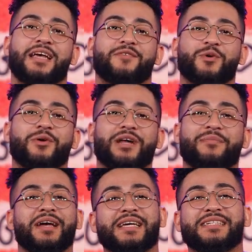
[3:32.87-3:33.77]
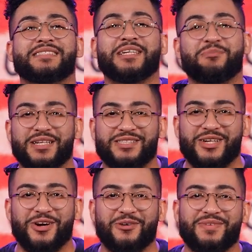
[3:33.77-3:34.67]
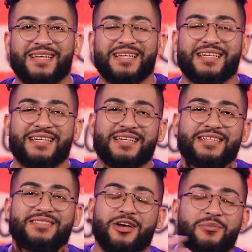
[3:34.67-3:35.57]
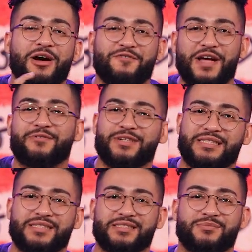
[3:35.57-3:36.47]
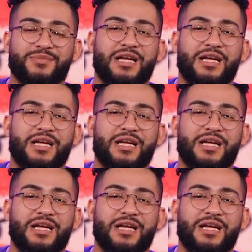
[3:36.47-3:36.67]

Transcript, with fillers: If we want to make it a simpler term, it's talking about favoritism.